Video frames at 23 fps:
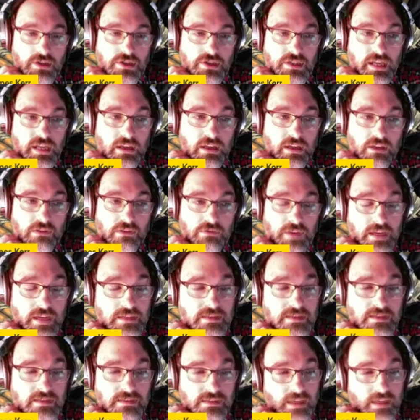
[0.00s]
scale
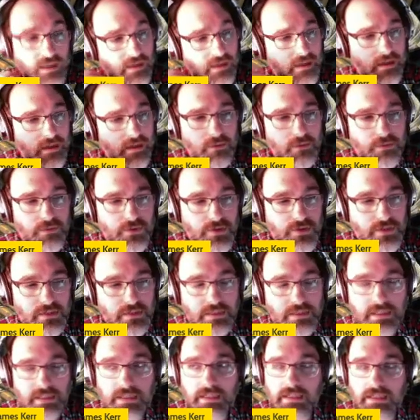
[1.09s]
fights like uh, Bruce
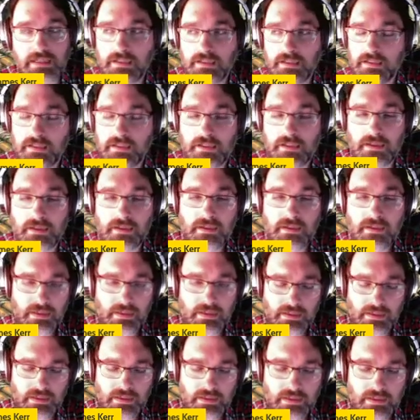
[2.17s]
Lee in uh,
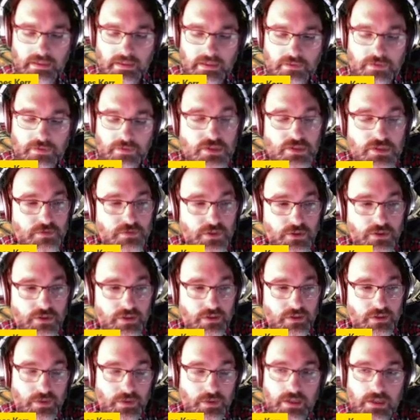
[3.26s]
Fist of Fury
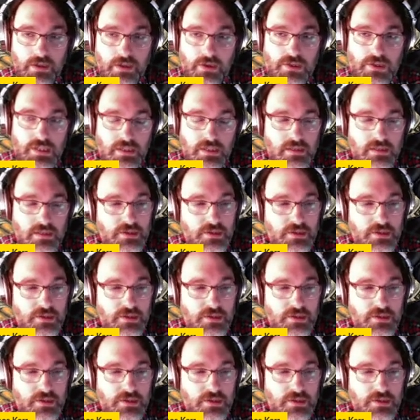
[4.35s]
when he goes into the